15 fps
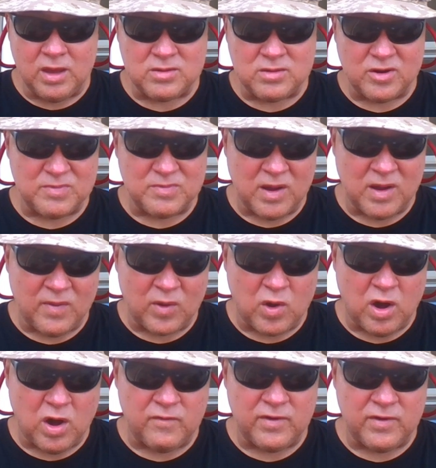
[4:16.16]
start smelling the
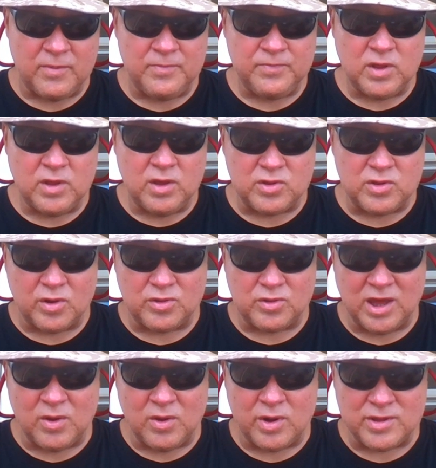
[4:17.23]
coffee, start
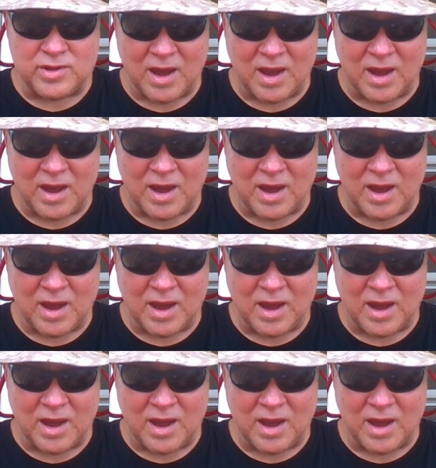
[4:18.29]
seeing what's